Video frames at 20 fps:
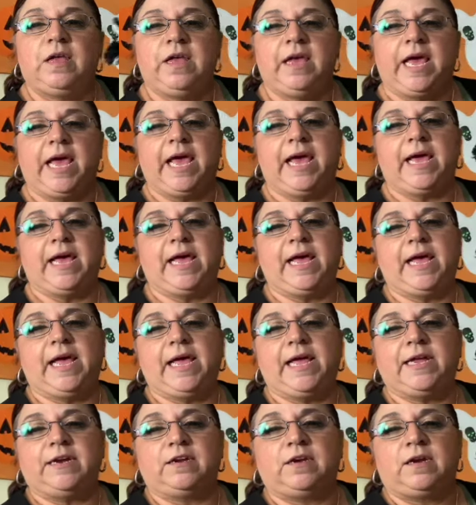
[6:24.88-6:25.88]

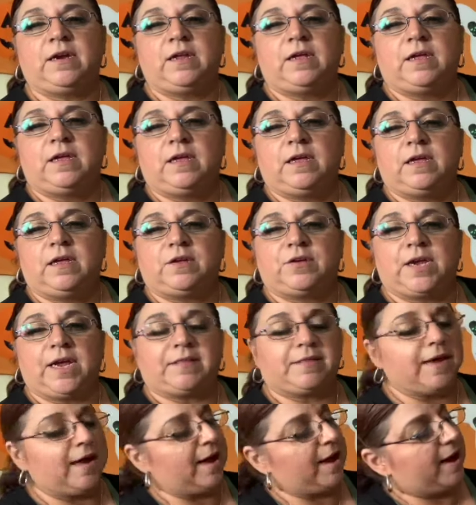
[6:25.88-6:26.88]
and she
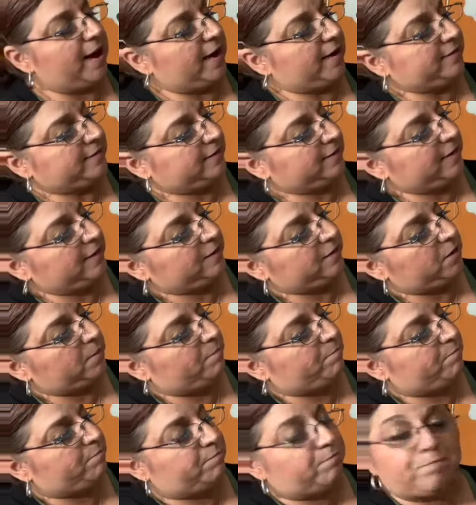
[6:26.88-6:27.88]
had the eyes, and then
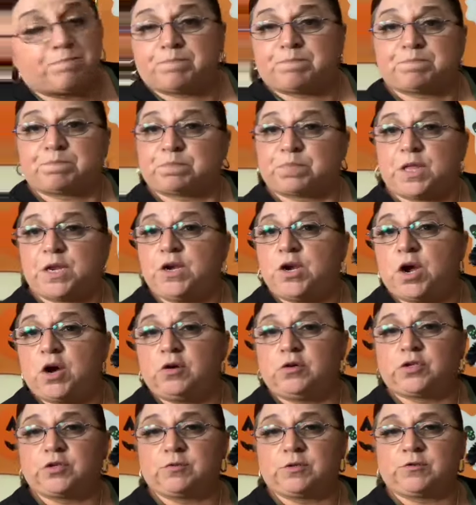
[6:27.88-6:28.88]
the
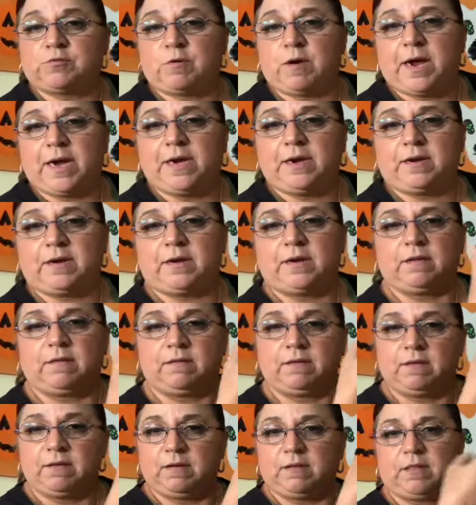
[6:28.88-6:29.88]
nose was right.
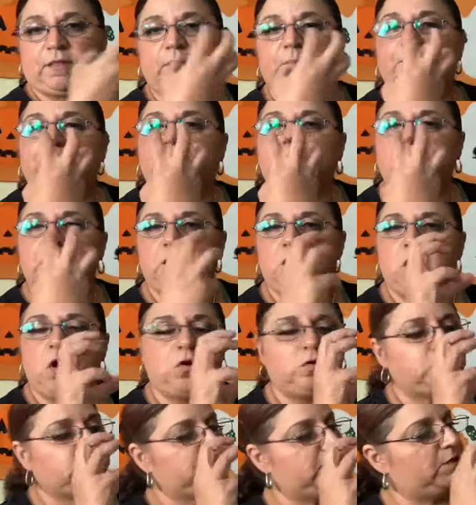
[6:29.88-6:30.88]
The pink
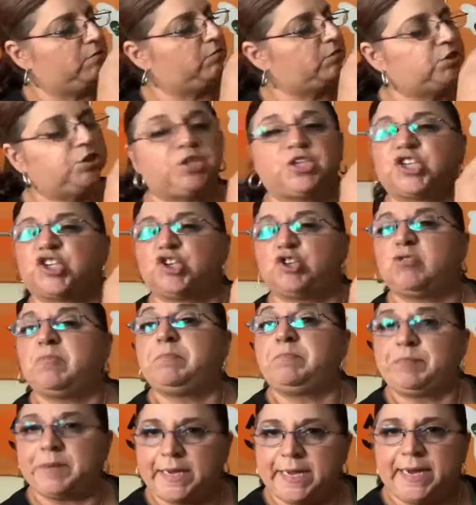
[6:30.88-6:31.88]
nose, it was just too
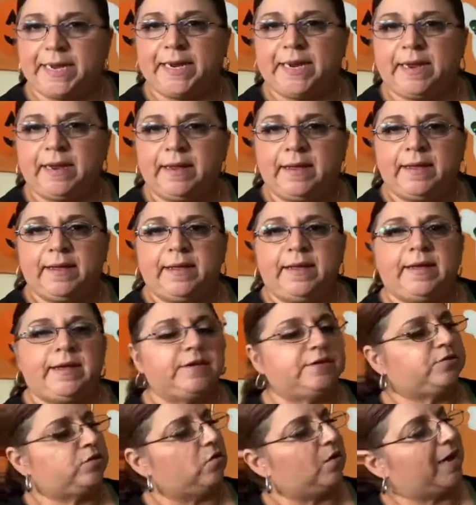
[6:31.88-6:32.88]
big.
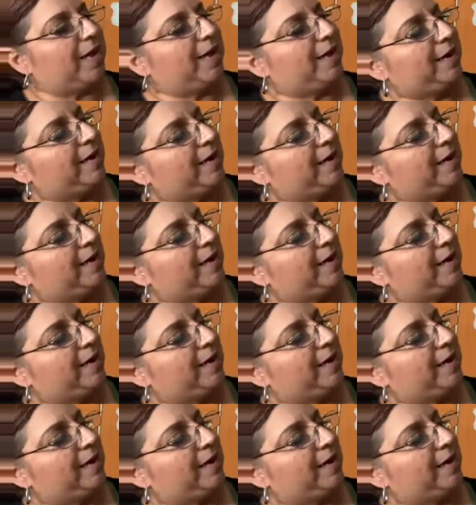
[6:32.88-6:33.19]
So I had